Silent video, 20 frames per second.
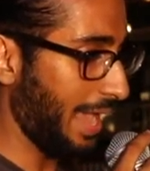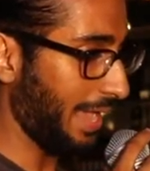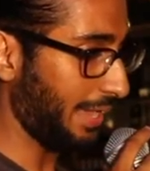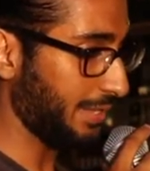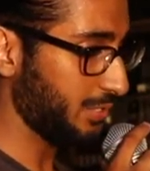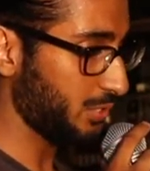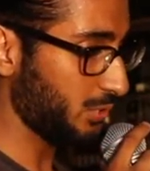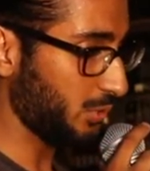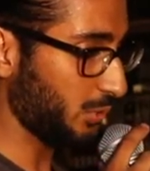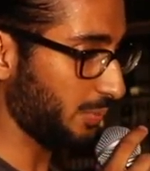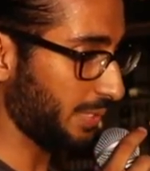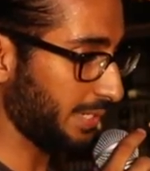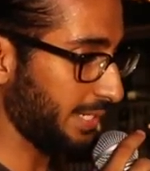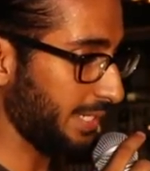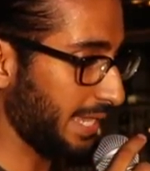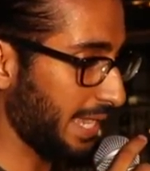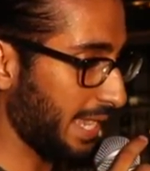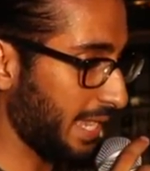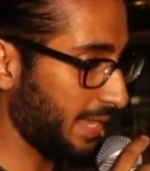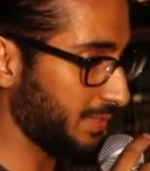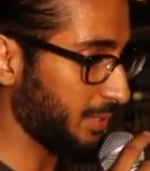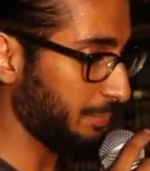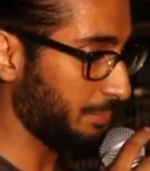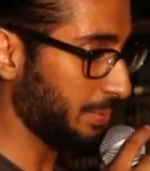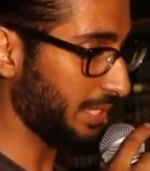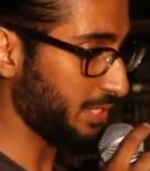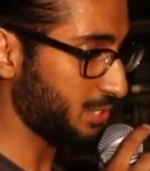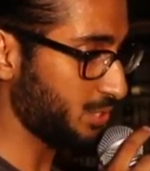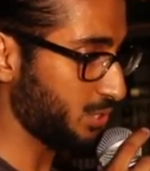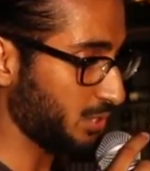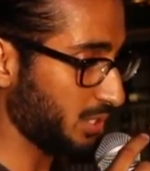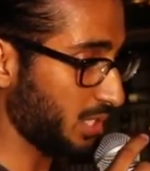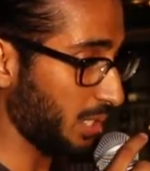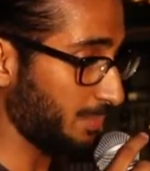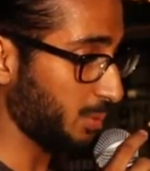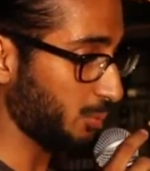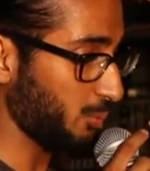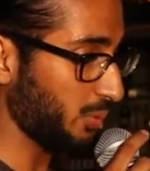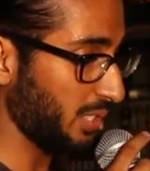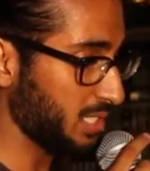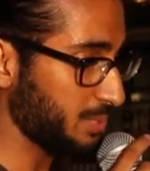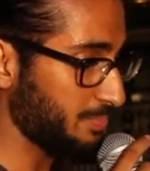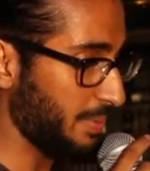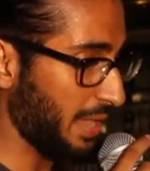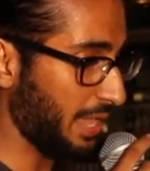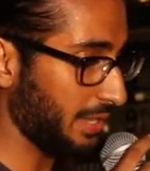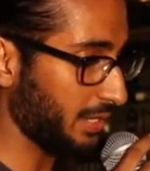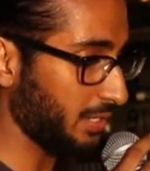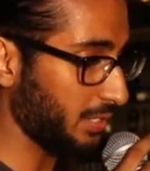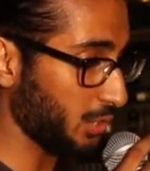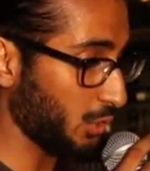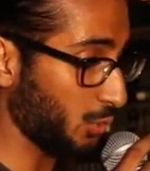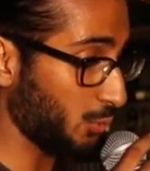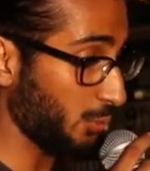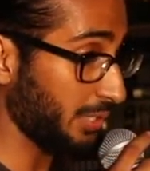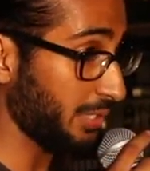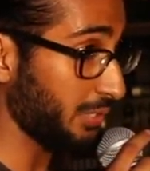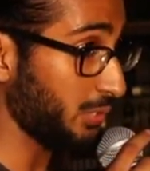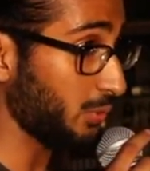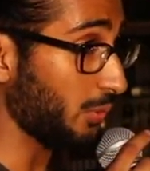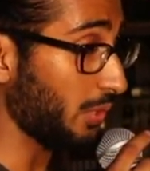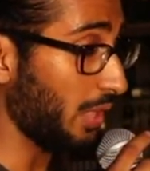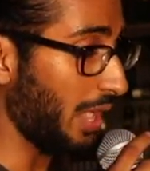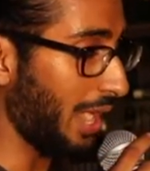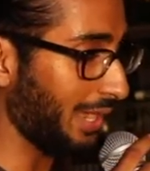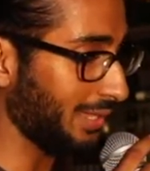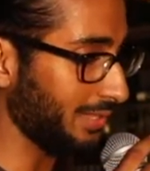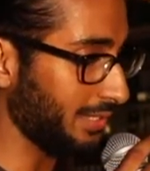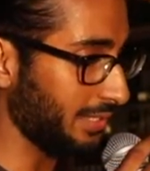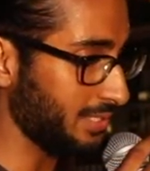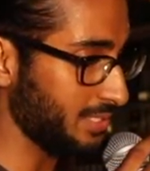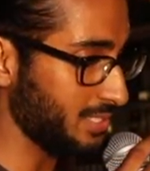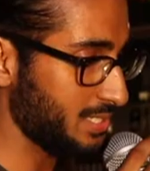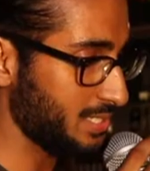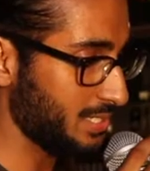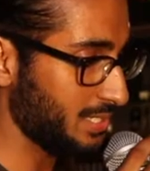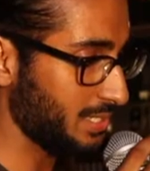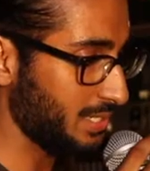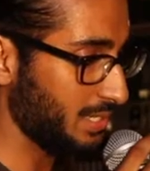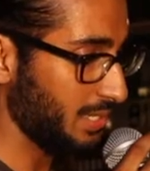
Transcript: Ando already had the pleasure a couple weeks back on Corregidor Island.